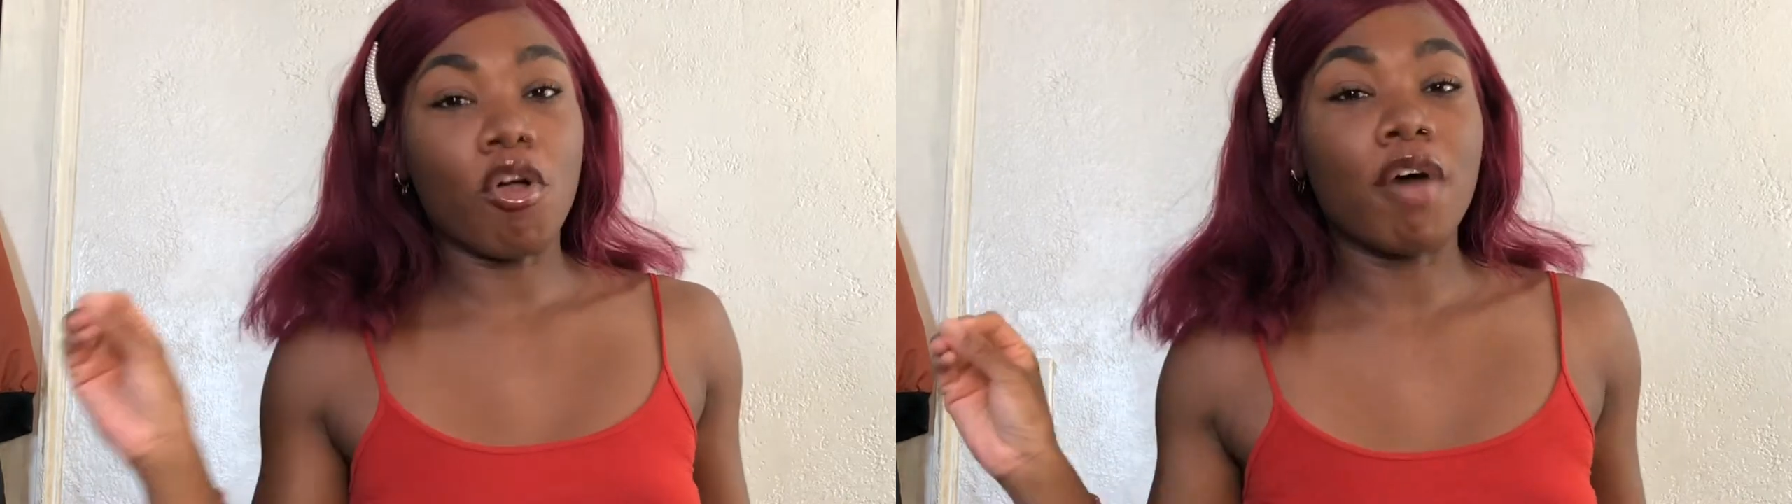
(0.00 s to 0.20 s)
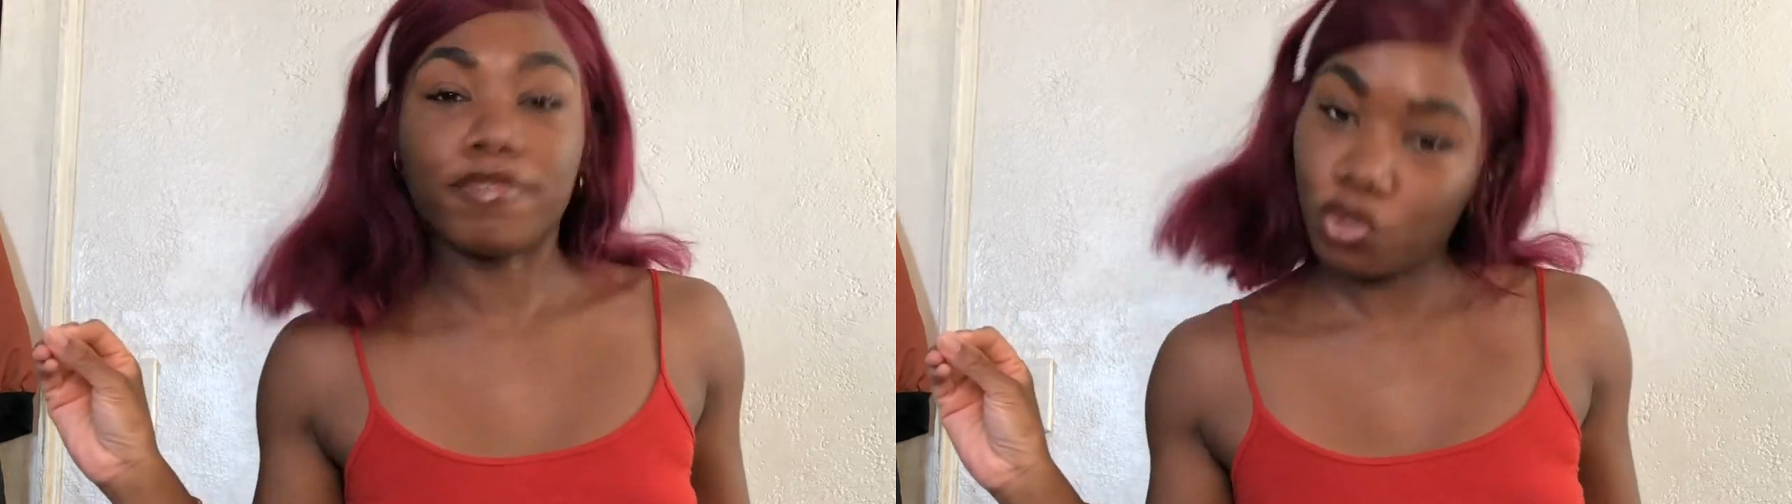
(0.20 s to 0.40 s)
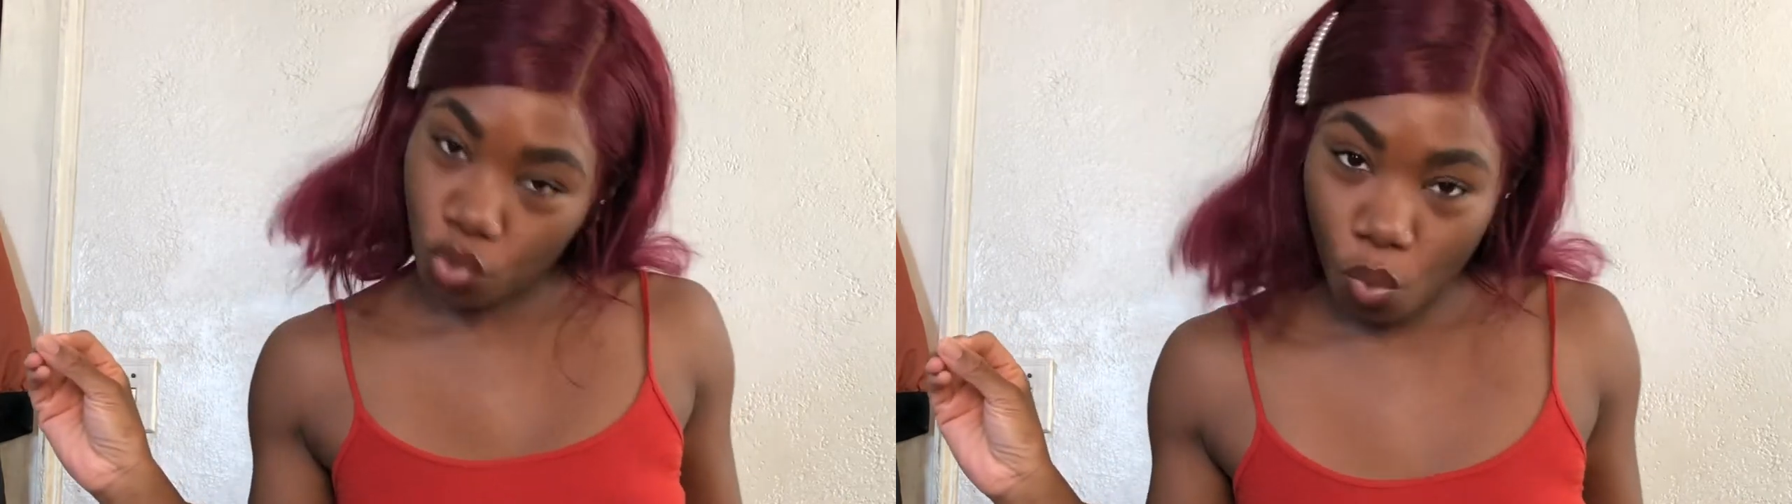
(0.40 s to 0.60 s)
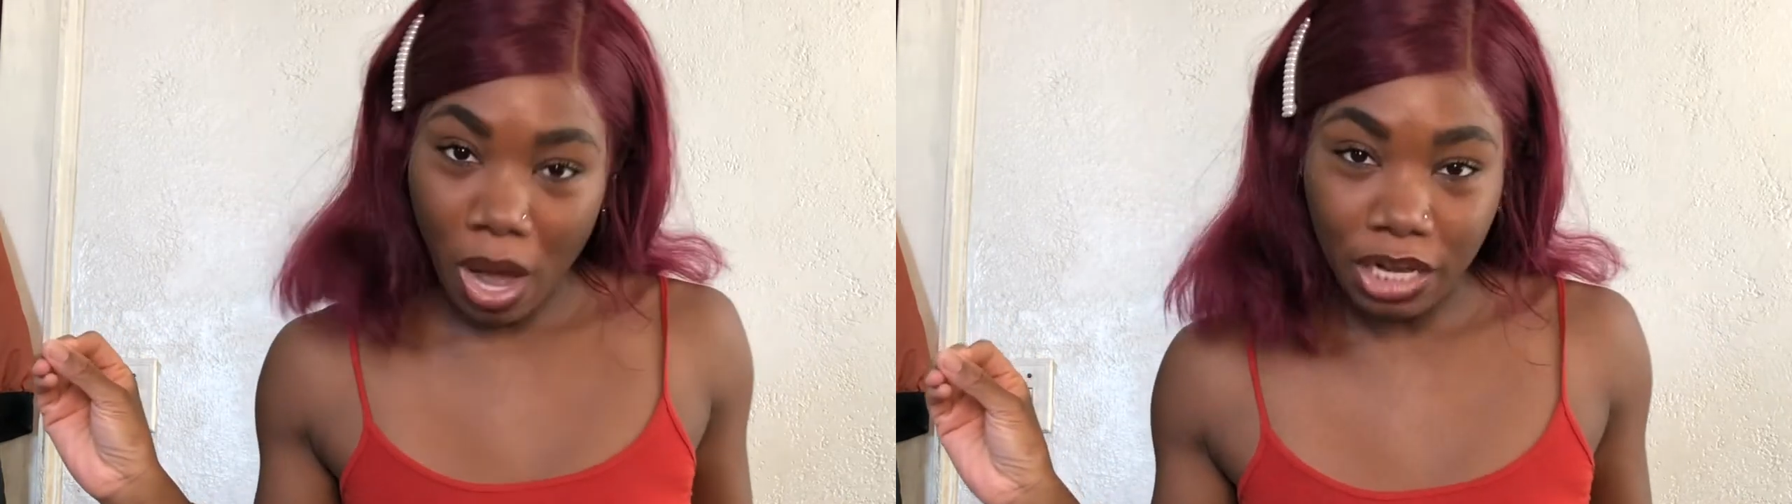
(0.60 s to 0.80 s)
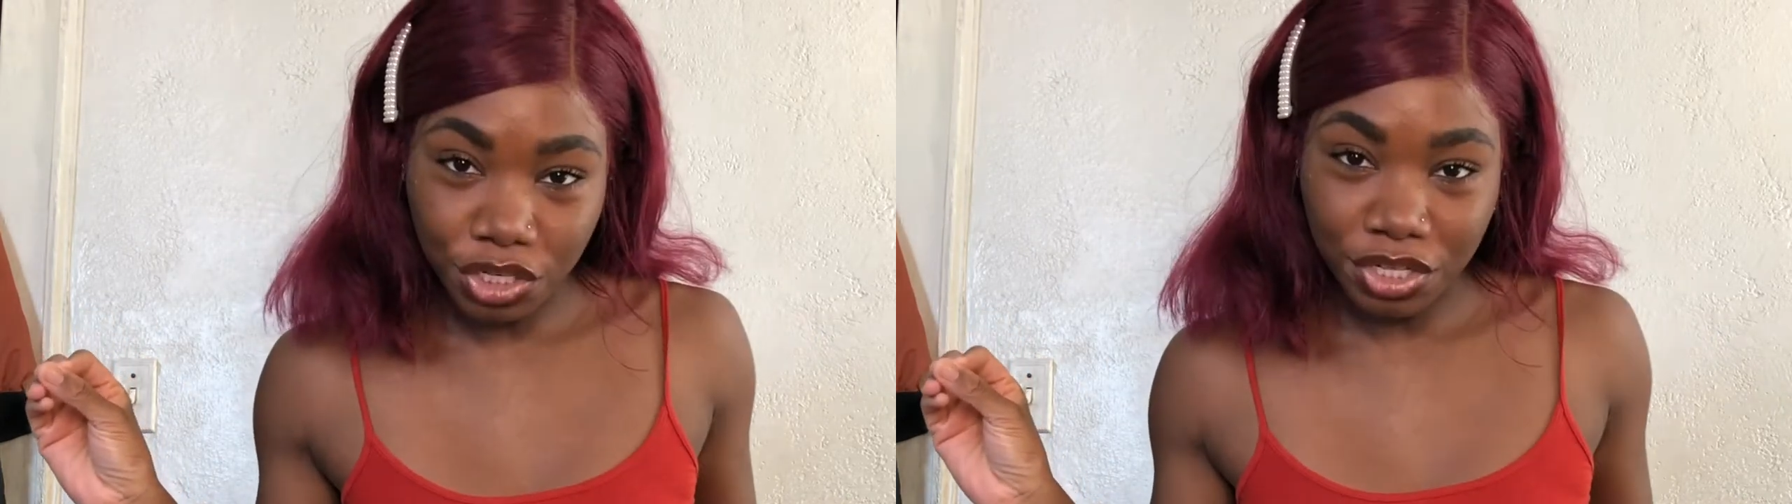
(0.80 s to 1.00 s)
off in two
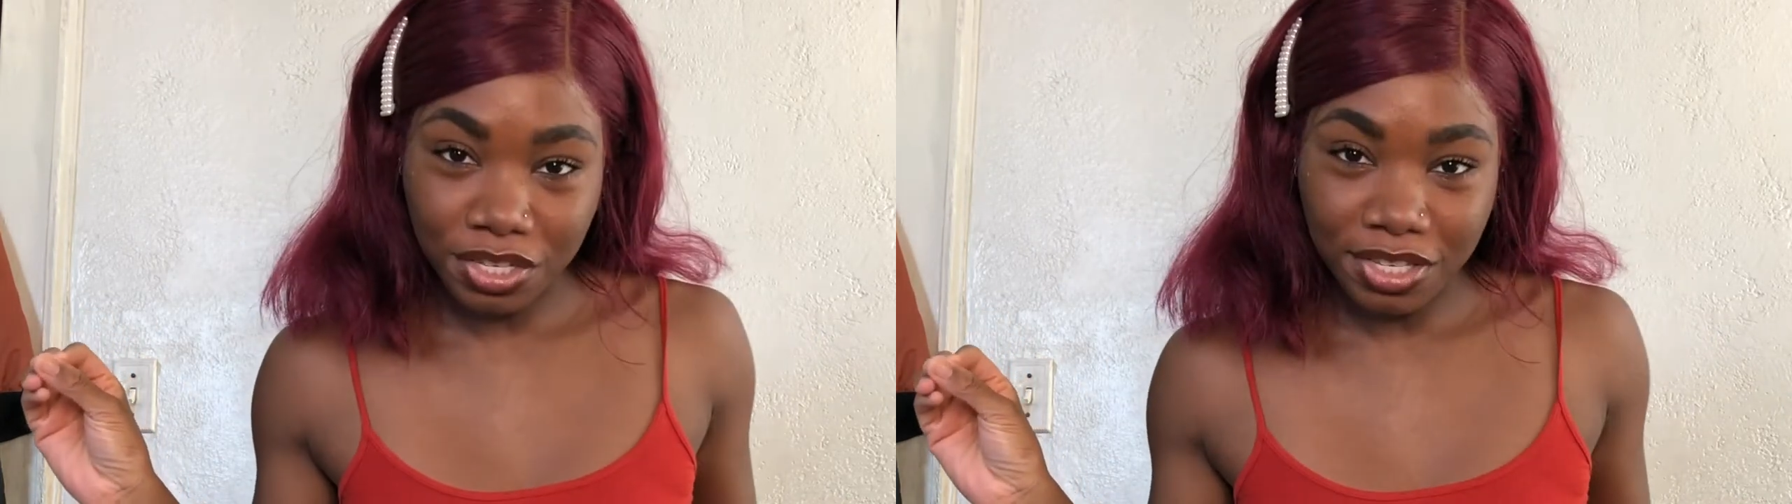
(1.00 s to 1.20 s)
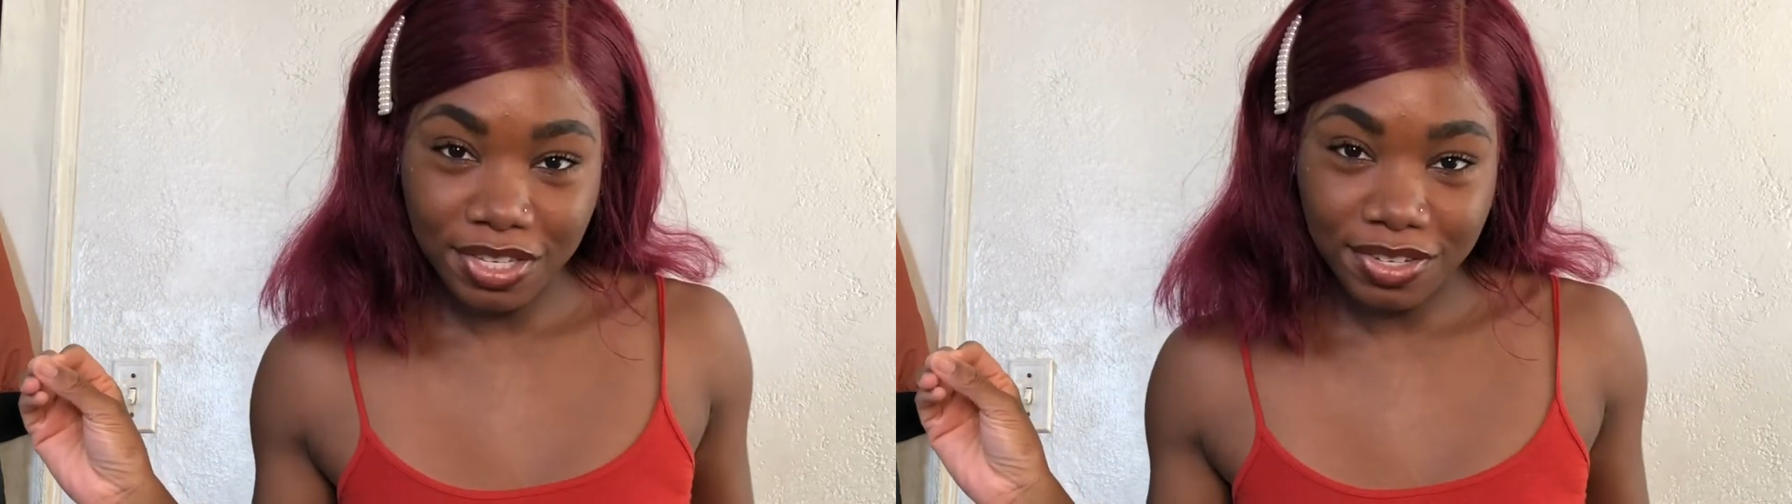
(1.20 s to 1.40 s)
washes.